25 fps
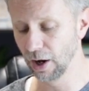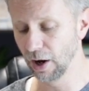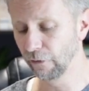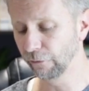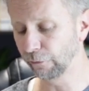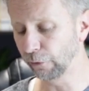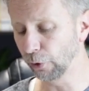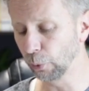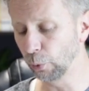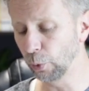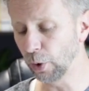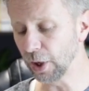
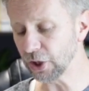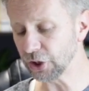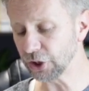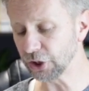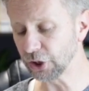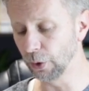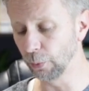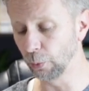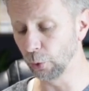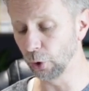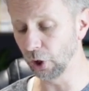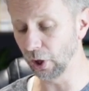For
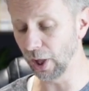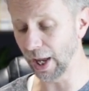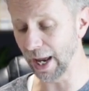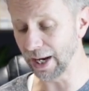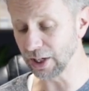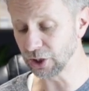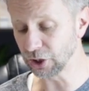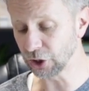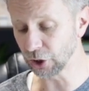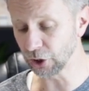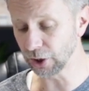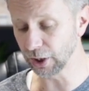wisdom will
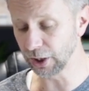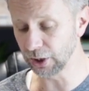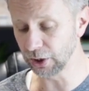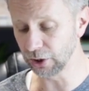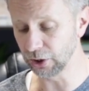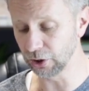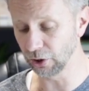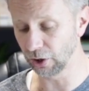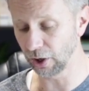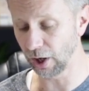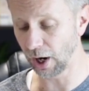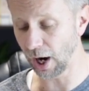enter into
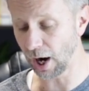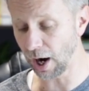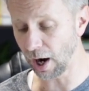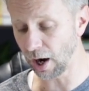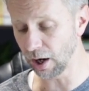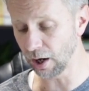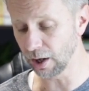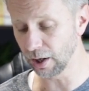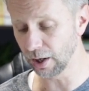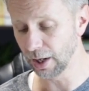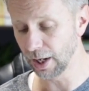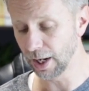your
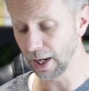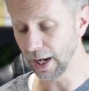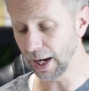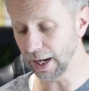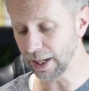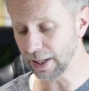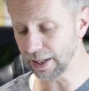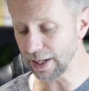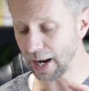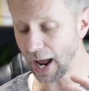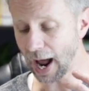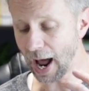heart,
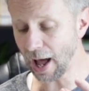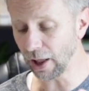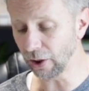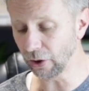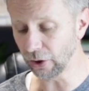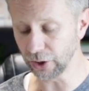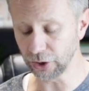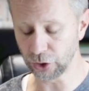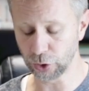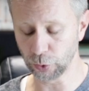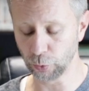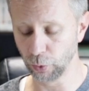and
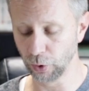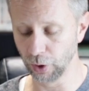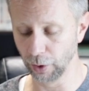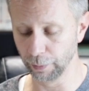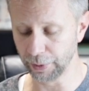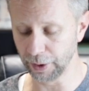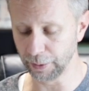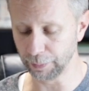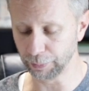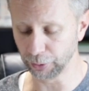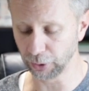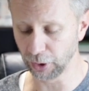knowledge will
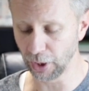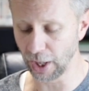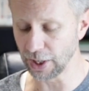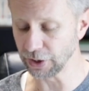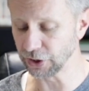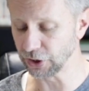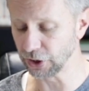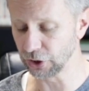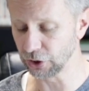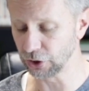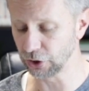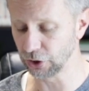be
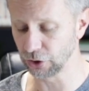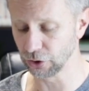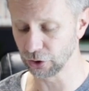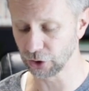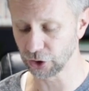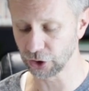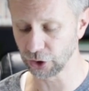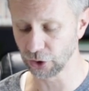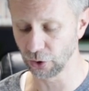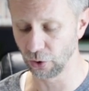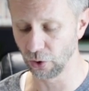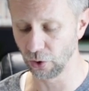pleasant to your
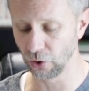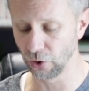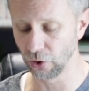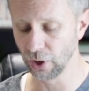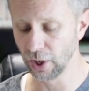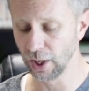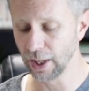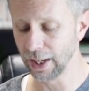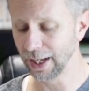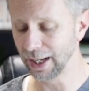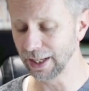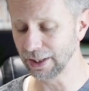
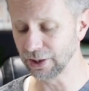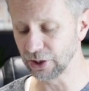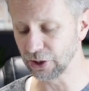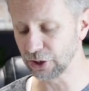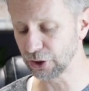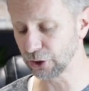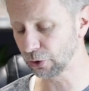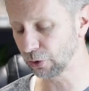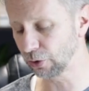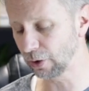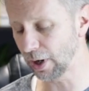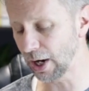soul, and
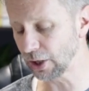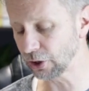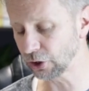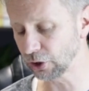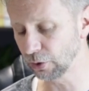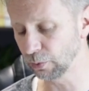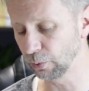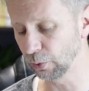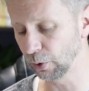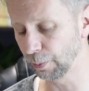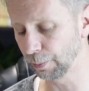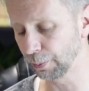
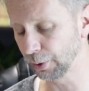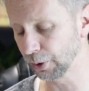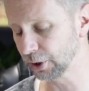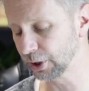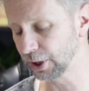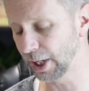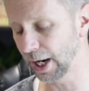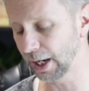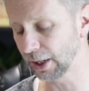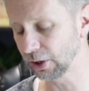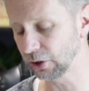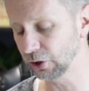discretion will
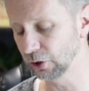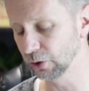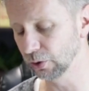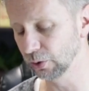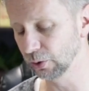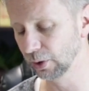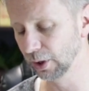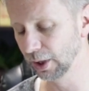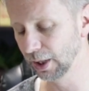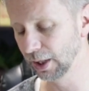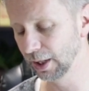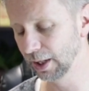protect
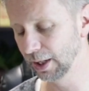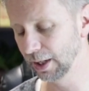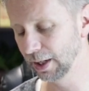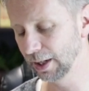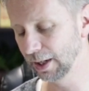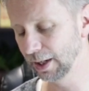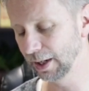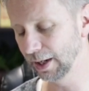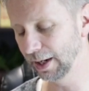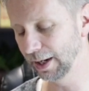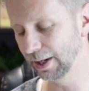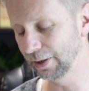you,
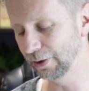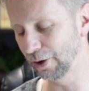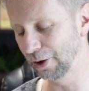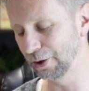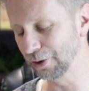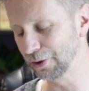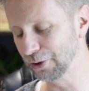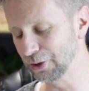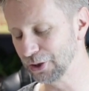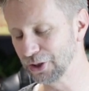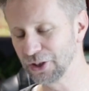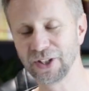and
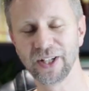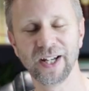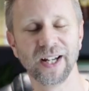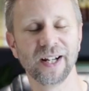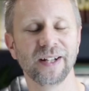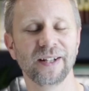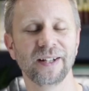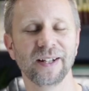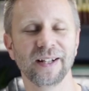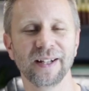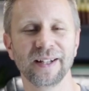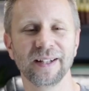
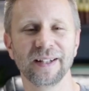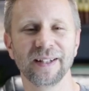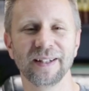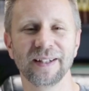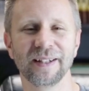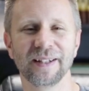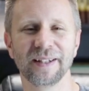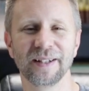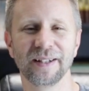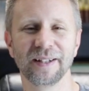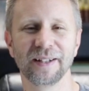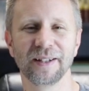understanding
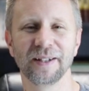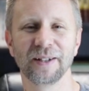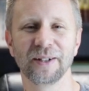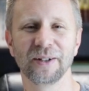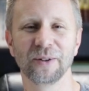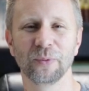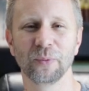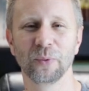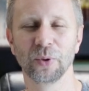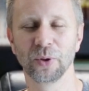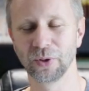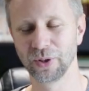
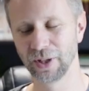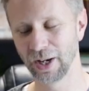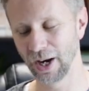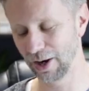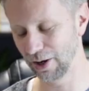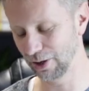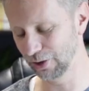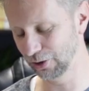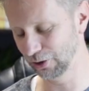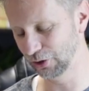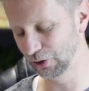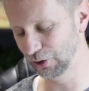will
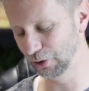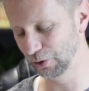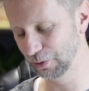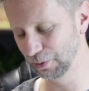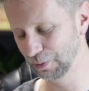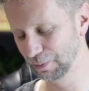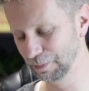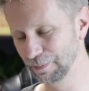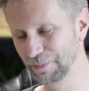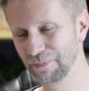guard you.